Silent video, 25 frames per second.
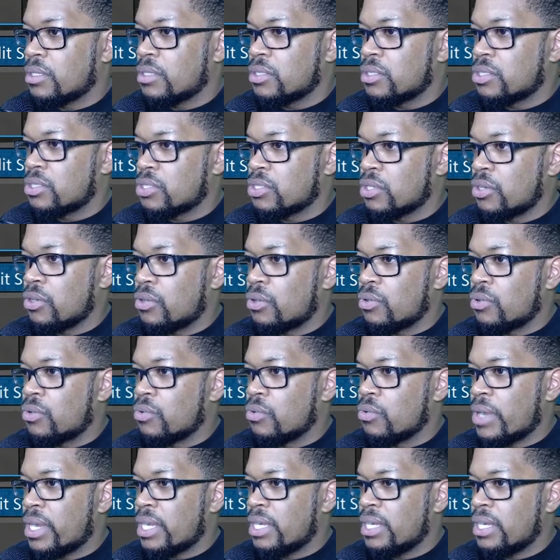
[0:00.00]
So
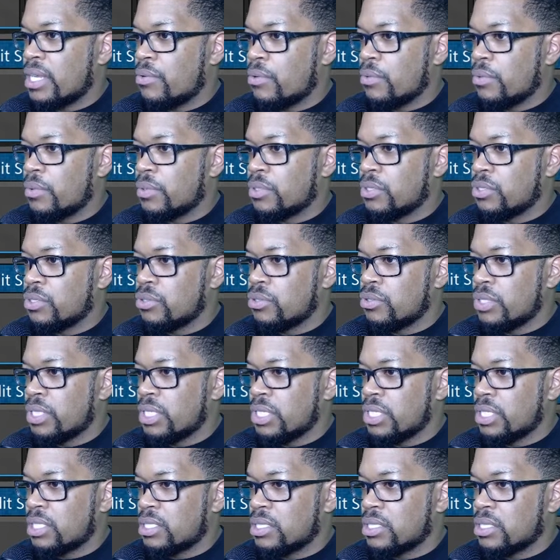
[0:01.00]
right now what we want to do
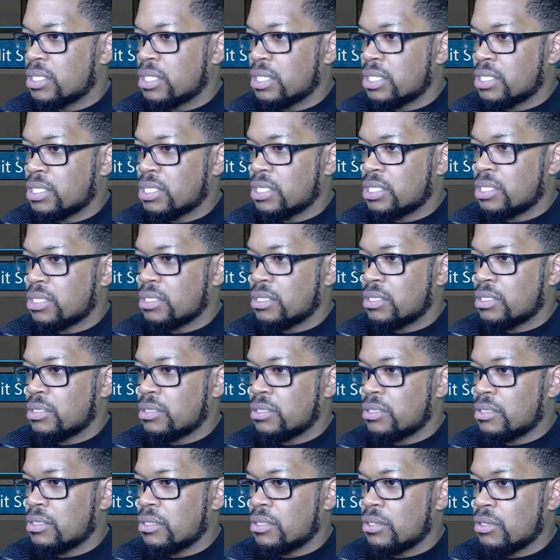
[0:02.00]
is let's
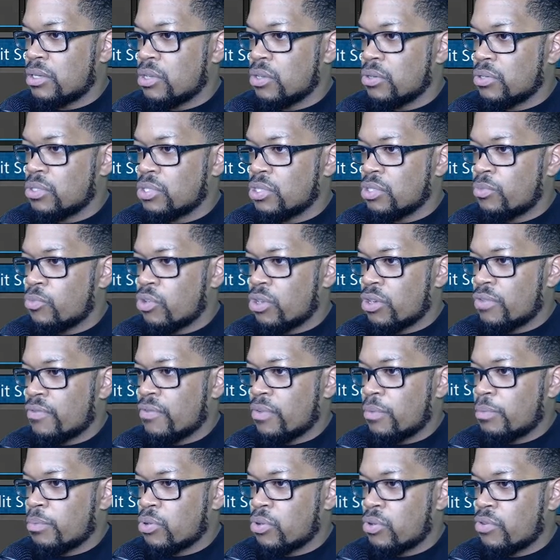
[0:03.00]
go to more of
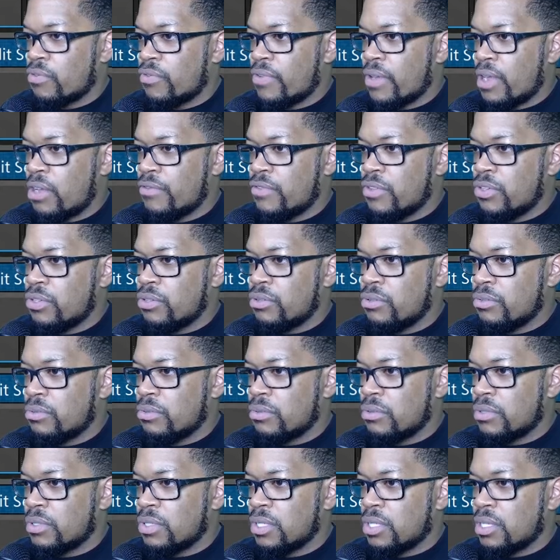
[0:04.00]
a profile view,
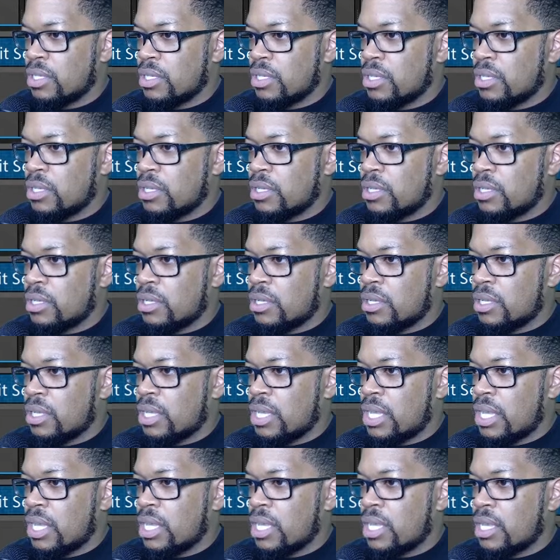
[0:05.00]

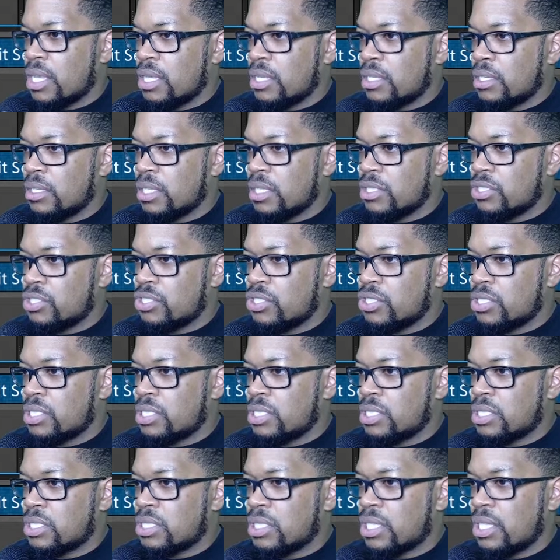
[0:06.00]
and let's
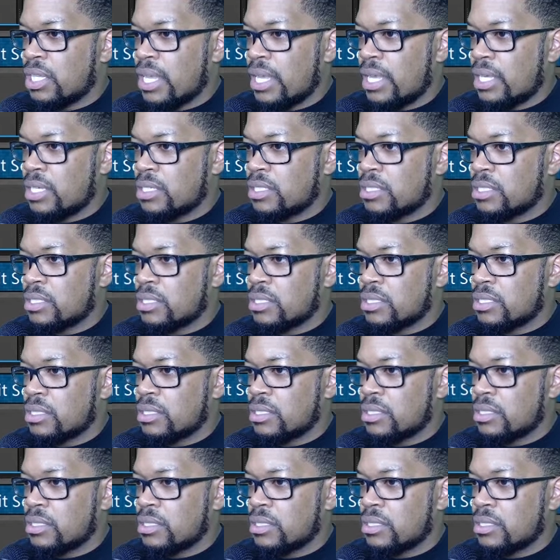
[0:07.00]
just select